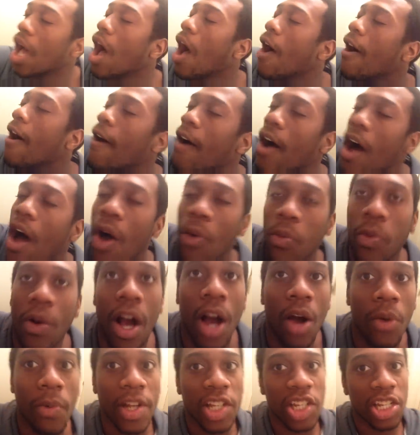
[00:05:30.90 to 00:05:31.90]
uh, uh,
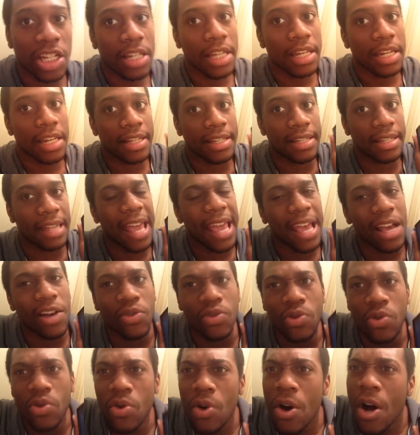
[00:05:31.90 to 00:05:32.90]
uh originally the
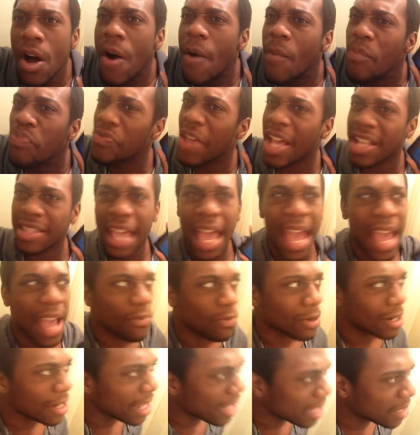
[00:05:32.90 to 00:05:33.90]
single that they
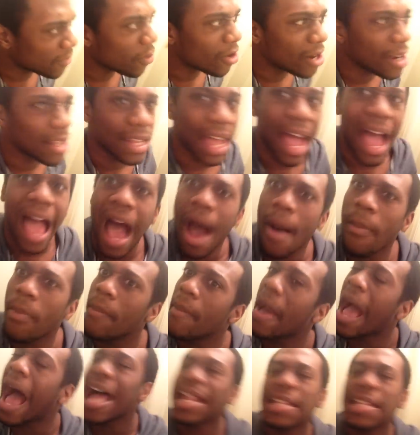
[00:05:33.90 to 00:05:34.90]
released for this album.
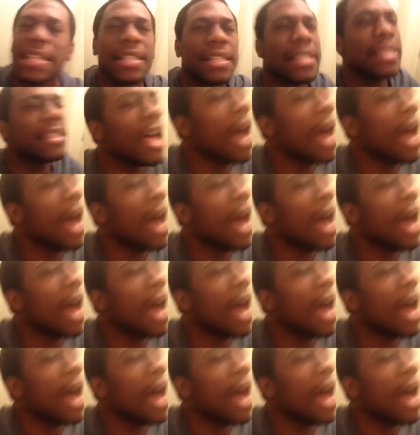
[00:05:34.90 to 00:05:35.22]
I just